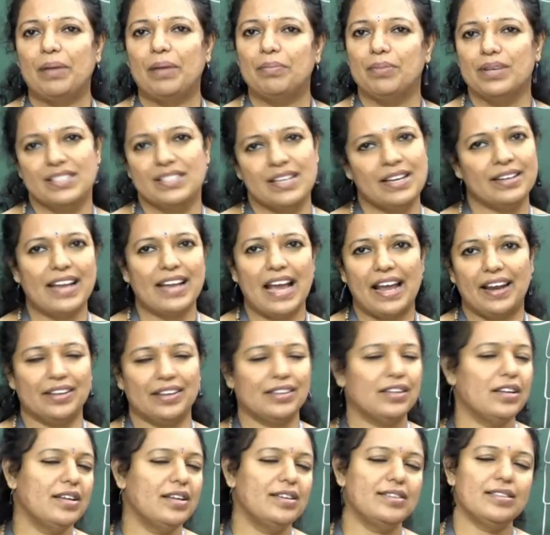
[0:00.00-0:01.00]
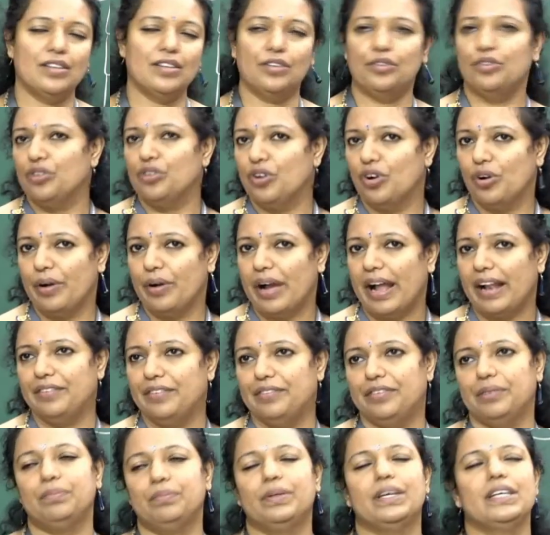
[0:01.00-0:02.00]
numbers and characters, no
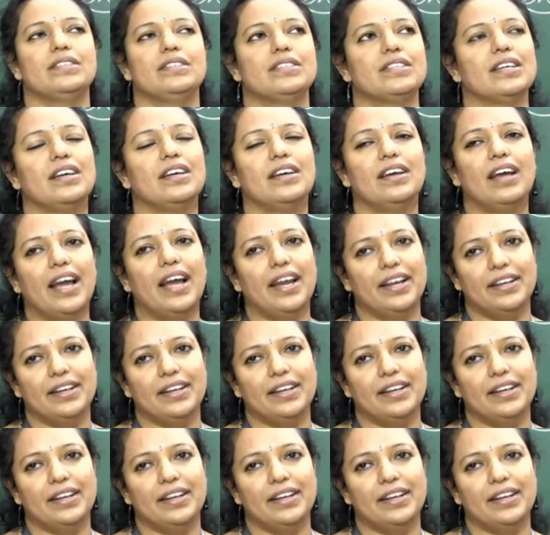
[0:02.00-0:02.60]
alphabets,